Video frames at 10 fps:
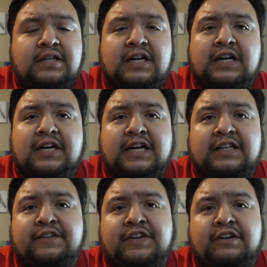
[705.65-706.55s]
I
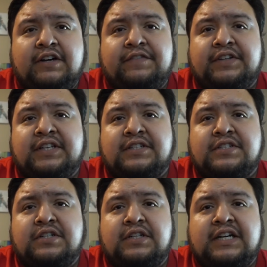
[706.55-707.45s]
love how
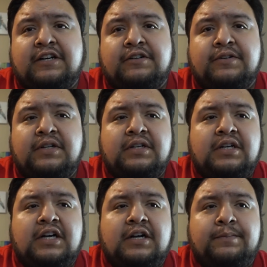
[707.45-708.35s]
everything's turned out.
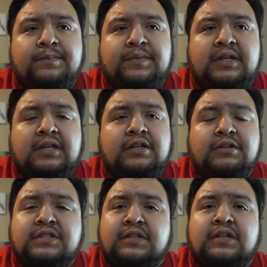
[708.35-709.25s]

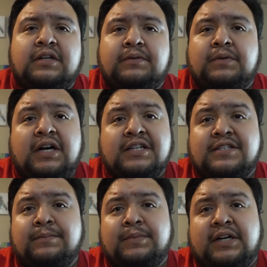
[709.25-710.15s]
It's an
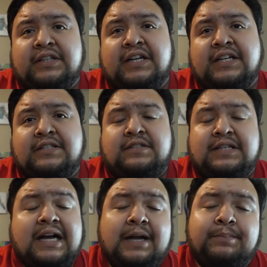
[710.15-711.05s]
awesome mod that
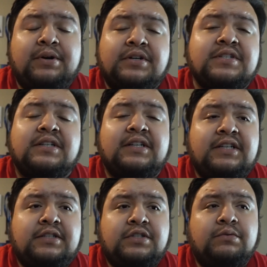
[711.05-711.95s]
I
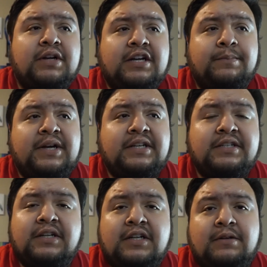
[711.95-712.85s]
personally do recommend.